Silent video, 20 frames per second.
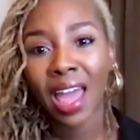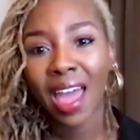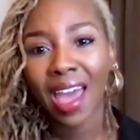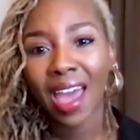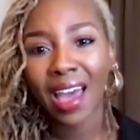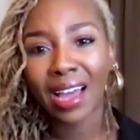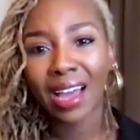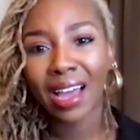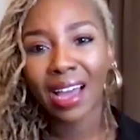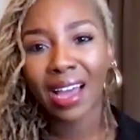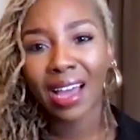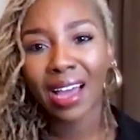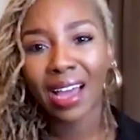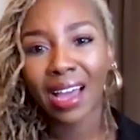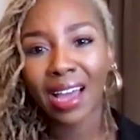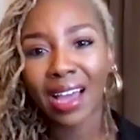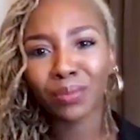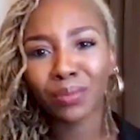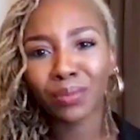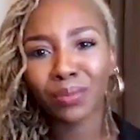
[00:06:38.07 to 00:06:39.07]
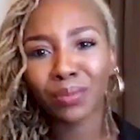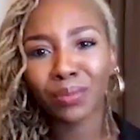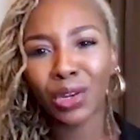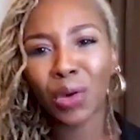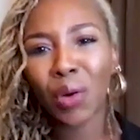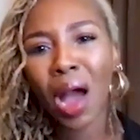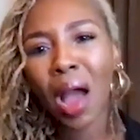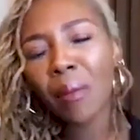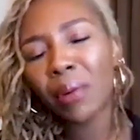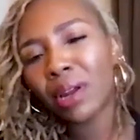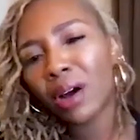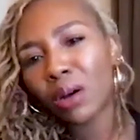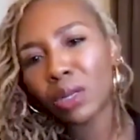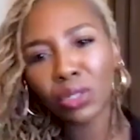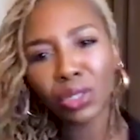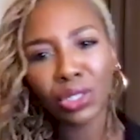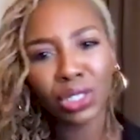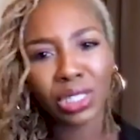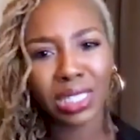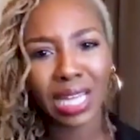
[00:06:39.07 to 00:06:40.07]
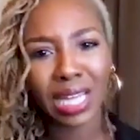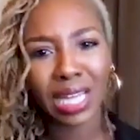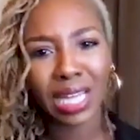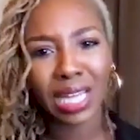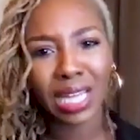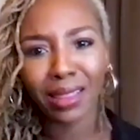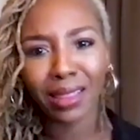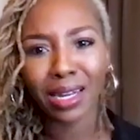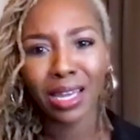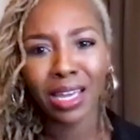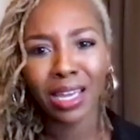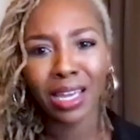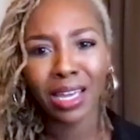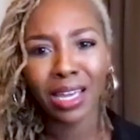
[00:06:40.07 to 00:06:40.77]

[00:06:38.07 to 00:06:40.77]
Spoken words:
And, you know, I would also just add that